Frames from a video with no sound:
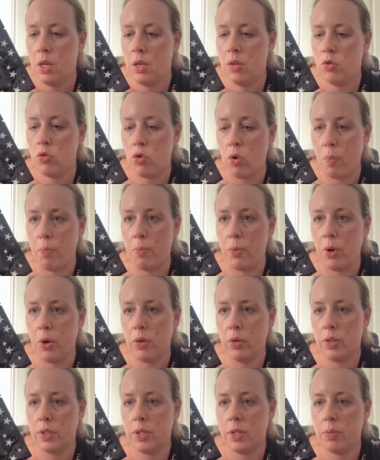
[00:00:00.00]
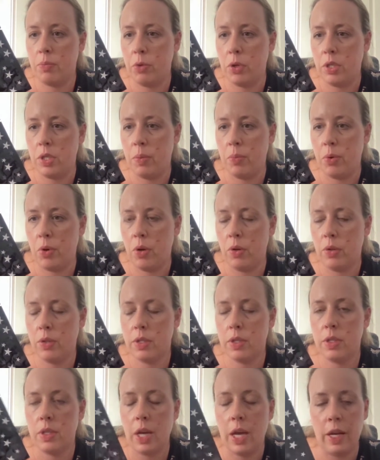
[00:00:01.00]
drop box, beauty
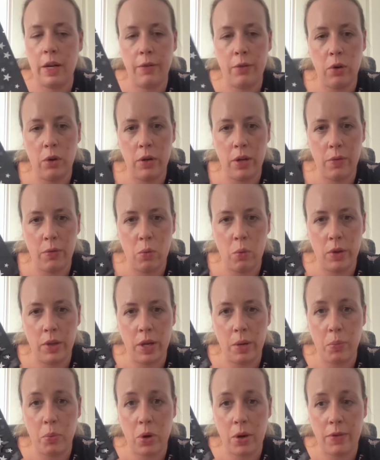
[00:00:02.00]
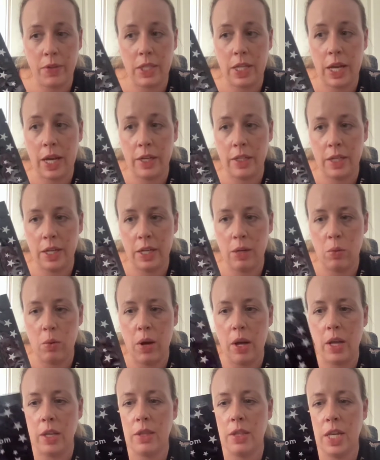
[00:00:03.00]
box, and I've got another one that I previously had
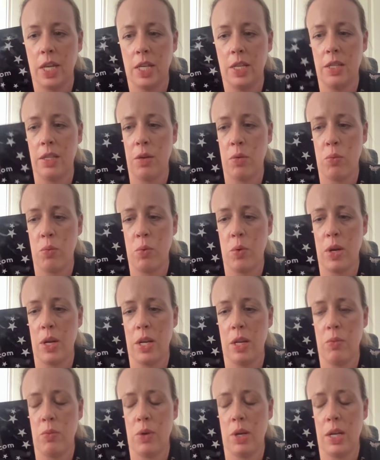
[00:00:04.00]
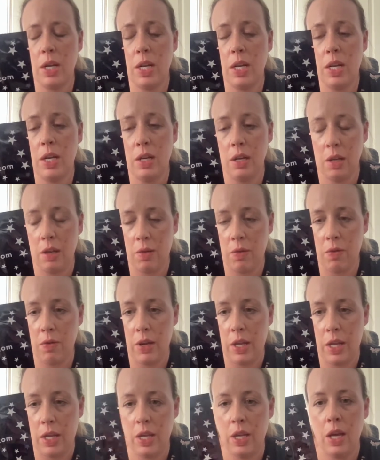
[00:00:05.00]
anyway. These are really, really
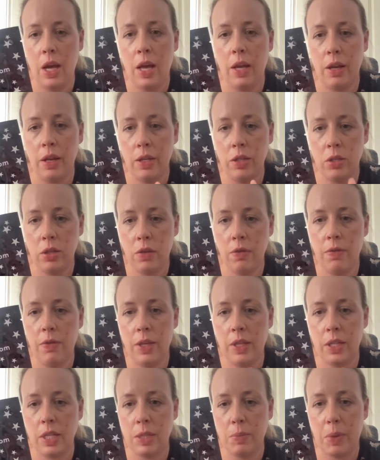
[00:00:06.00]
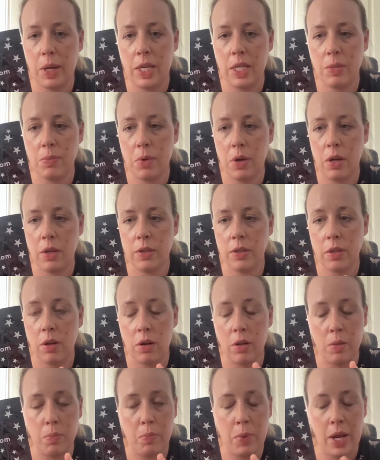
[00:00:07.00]
lovely, and I do think the space masks
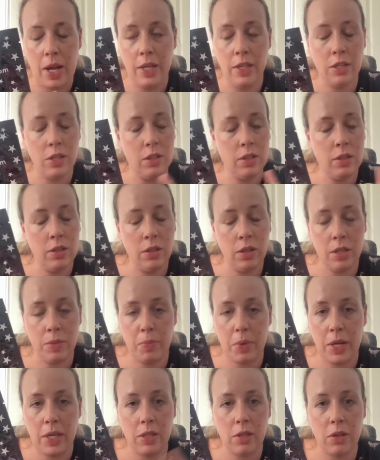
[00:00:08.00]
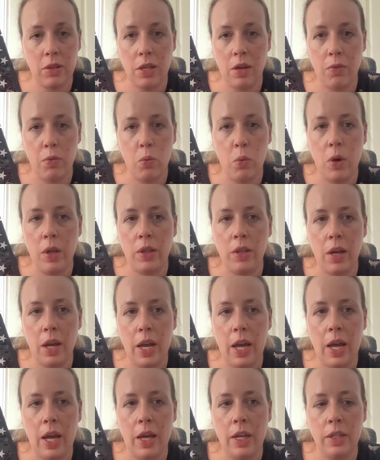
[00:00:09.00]
are the best, just based on the other one that I
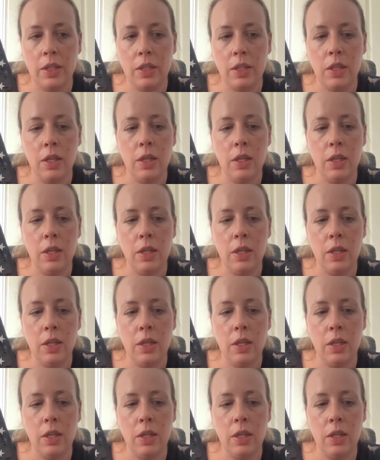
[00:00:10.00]
had,